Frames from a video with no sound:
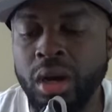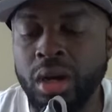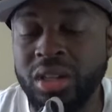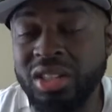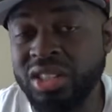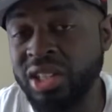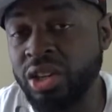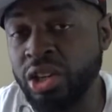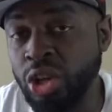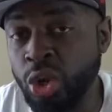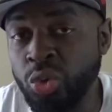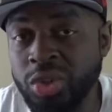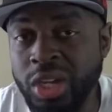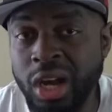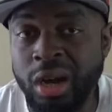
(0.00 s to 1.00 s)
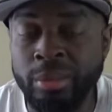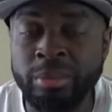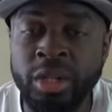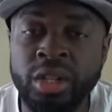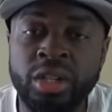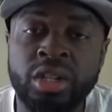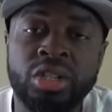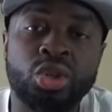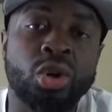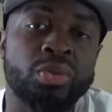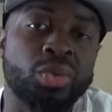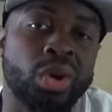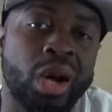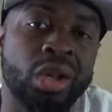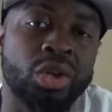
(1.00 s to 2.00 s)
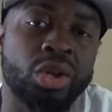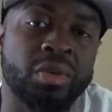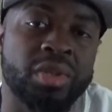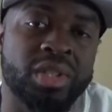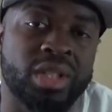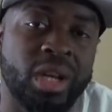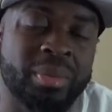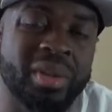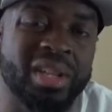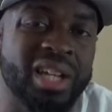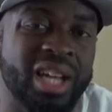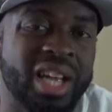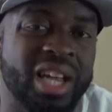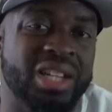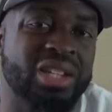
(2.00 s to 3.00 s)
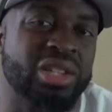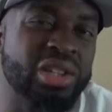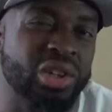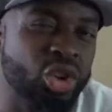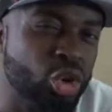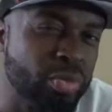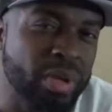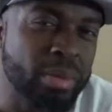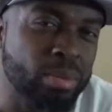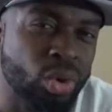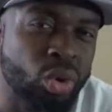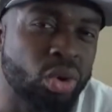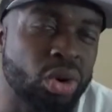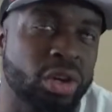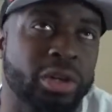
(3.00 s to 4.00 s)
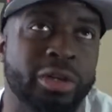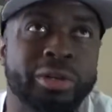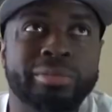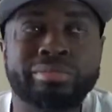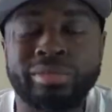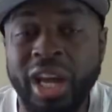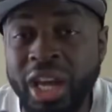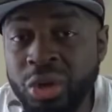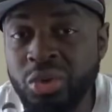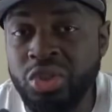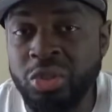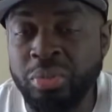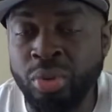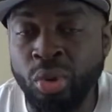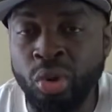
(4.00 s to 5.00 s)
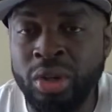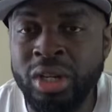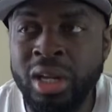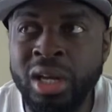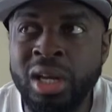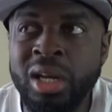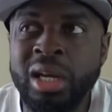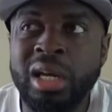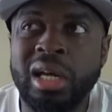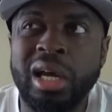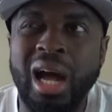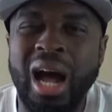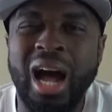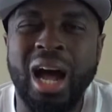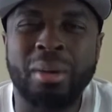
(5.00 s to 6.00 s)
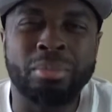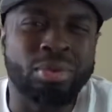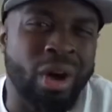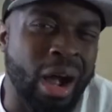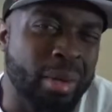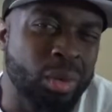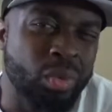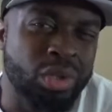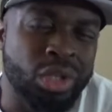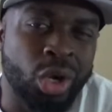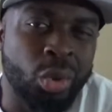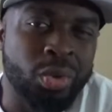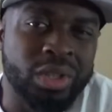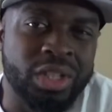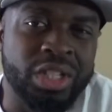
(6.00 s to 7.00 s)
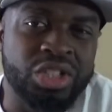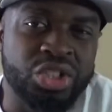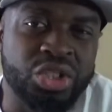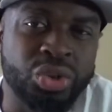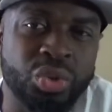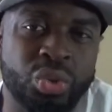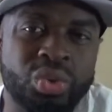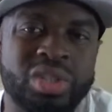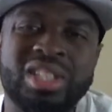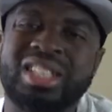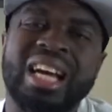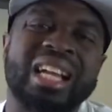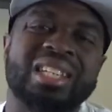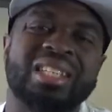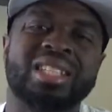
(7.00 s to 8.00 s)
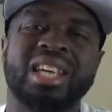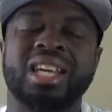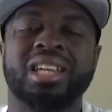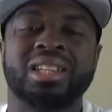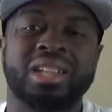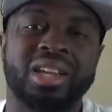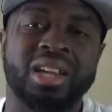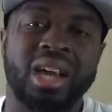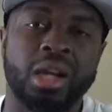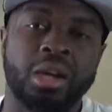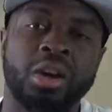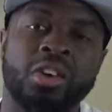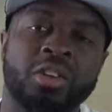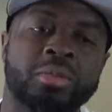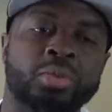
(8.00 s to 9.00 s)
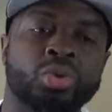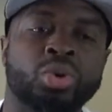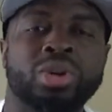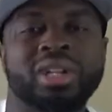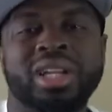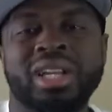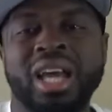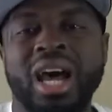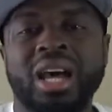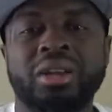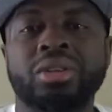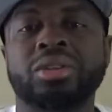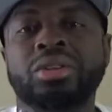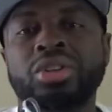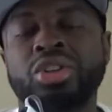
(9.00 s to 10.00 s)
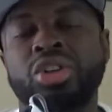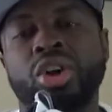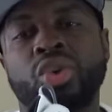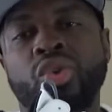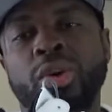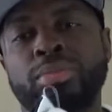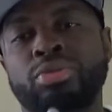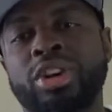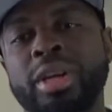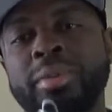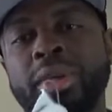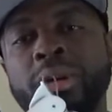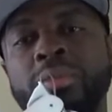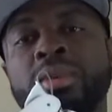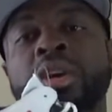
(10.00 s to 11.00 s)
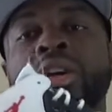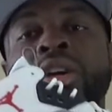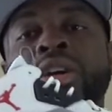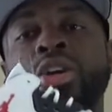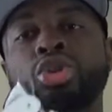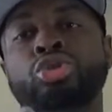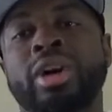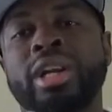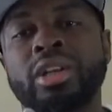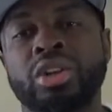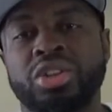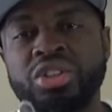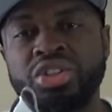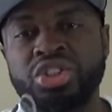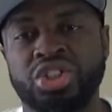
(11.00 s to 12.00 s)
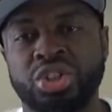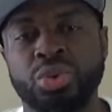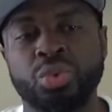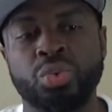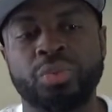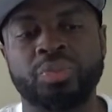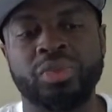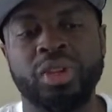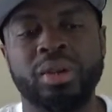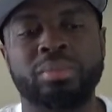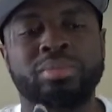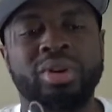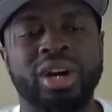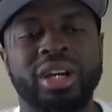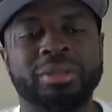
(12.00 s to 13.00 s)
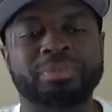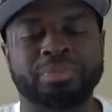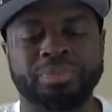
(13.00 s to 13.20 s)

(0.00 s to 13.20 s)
considered low top. So if you are looking for something that has a little bit more ankle support, I probably want to go with these shoes. It's not to say that they're not comfortable or they're not, you know, a premium, great looking shoe, but